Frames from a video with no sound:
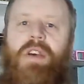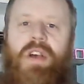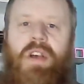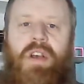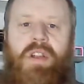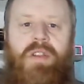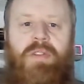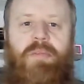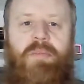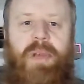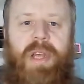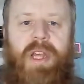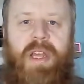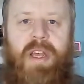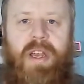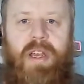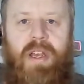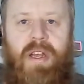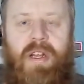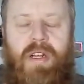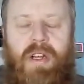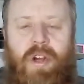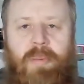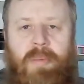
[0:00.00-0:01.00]
In there'll
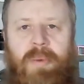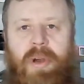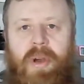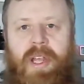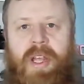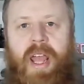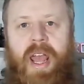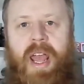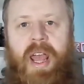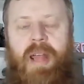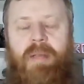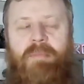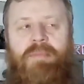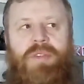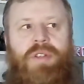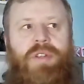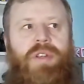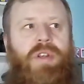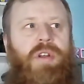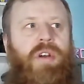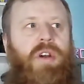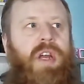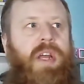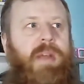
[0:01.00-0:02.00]
be a couple of
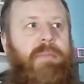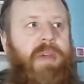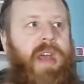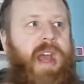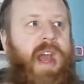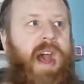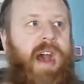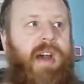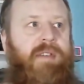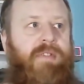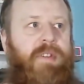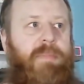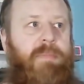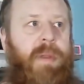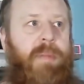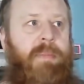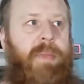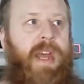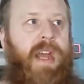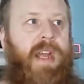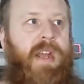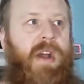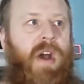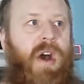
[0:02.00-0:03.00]
games. You know, he may have them,
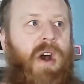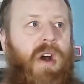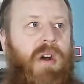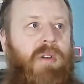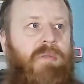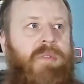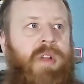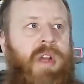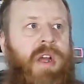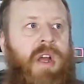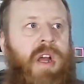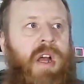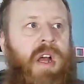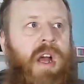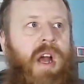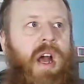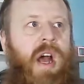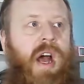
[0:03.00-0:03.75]
he may not.